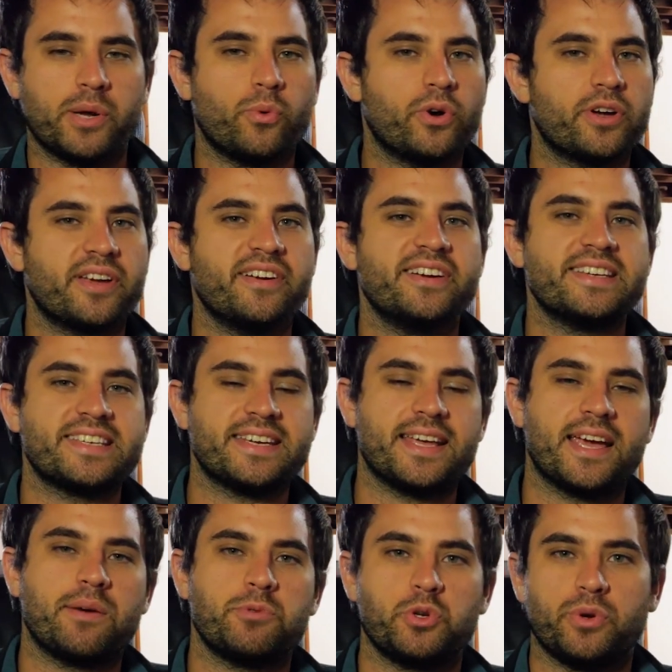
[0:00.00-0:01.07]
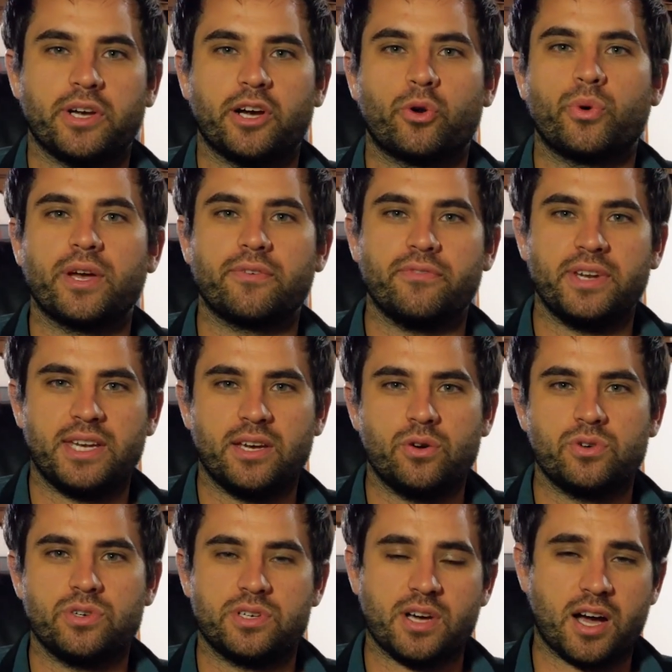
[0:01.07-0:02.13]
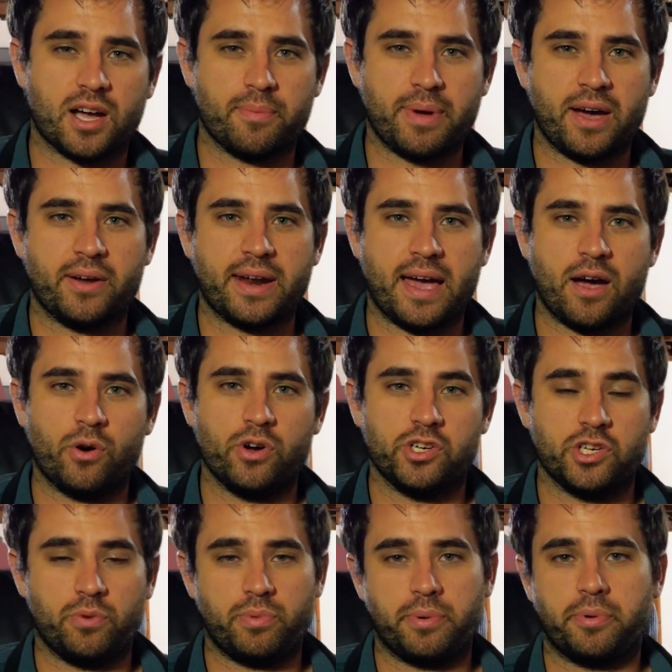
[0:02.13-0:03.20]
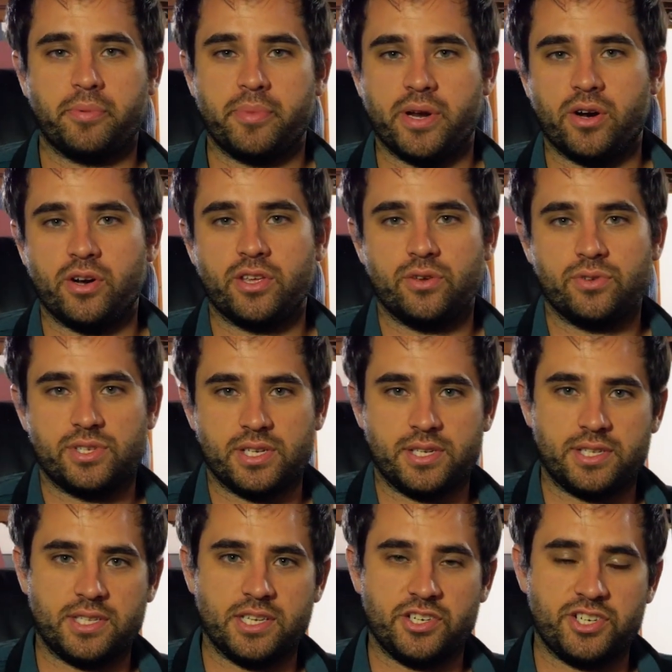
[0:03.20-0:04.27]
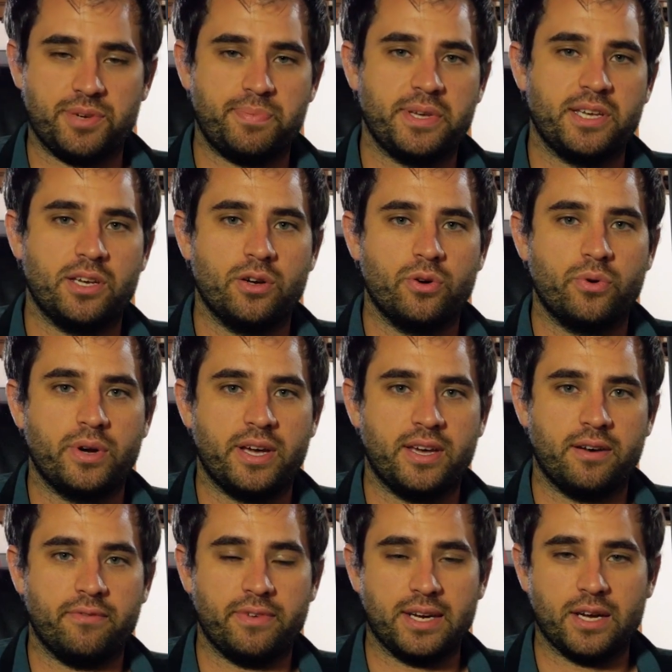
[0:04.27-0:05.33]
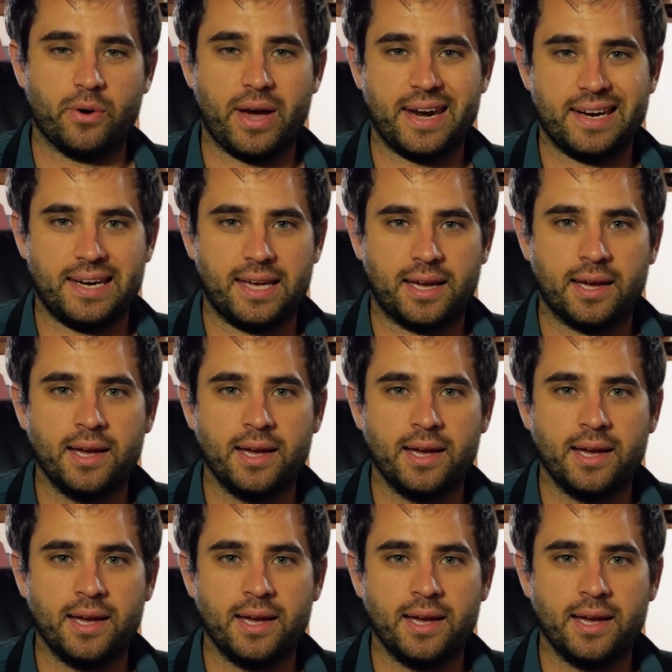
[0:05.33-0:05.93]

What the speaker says: Will here, and today I'm doing a quick video to talk about how Adobe Premiere uses the GPU in video editing.